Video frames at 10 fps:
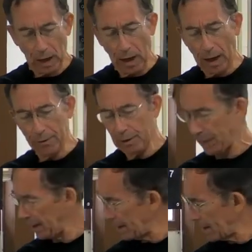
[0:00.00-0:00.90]
I
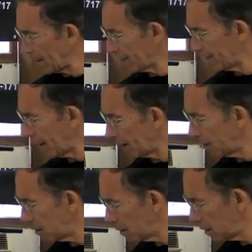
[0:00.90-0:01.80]
repeated everything
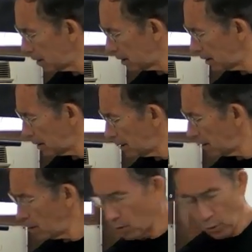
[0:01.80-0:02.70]

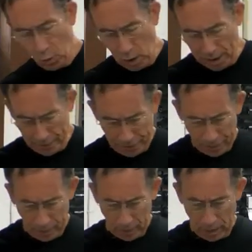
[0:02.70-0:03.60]
with
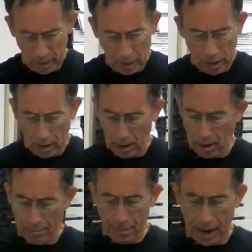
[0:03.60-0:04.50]

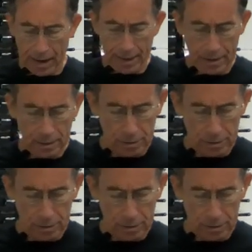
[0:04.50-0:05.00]
uh, my